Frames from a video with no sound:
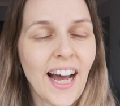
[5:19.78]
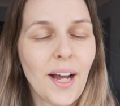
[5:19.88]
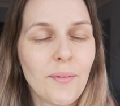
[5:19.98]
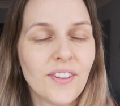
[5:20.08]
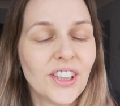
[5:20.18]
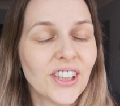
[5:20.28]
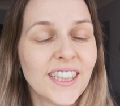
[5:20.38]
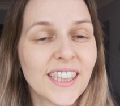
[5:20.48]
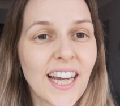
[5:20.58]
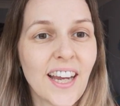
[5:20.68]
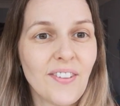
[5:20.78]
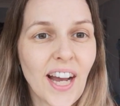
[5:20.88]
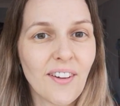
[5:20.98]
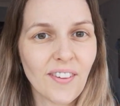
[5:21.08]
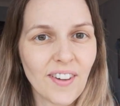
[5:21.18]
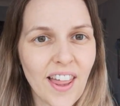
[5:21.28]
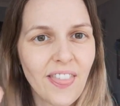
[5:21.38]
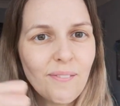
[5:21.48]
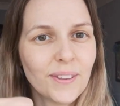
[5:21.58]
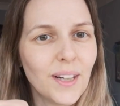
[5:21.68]
I hope you've enjoyed it. If you have, give it a
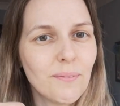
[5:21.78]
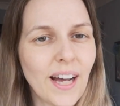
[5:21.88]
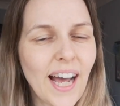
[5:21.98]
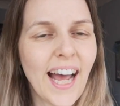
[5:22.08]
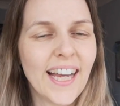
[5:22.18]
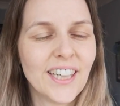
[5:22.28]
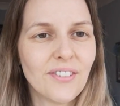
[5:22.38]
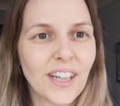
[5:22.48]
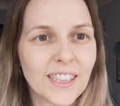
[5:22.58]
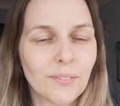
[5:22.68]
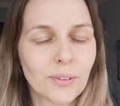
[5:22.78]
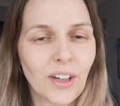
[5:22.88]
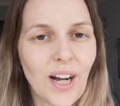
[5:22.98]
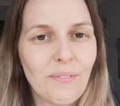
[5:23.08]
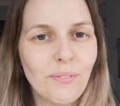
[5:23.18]
thumbs up and don't forget to subscribe.